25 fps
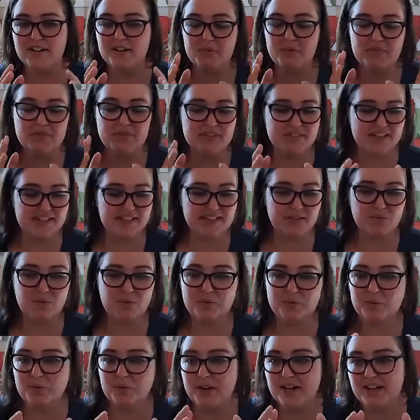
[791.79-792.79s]
and we've said it
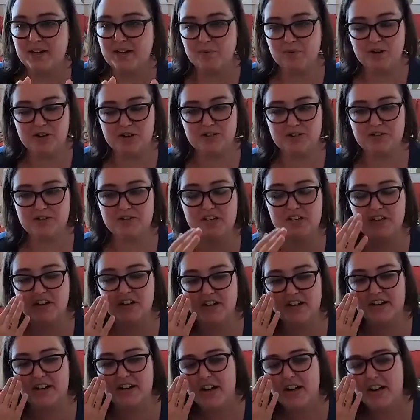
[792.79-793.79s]
one way and we're under the
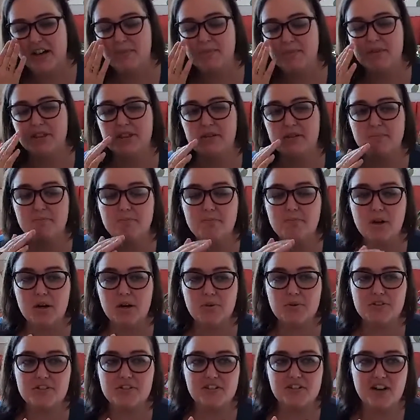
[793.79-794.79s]
gun. But the
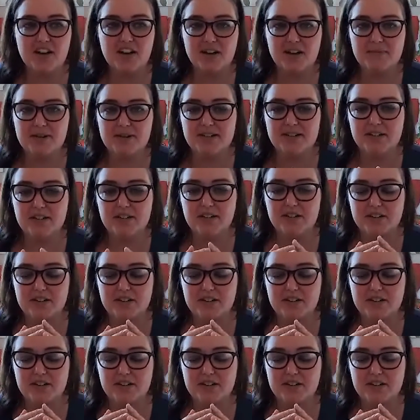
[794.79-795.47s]
most common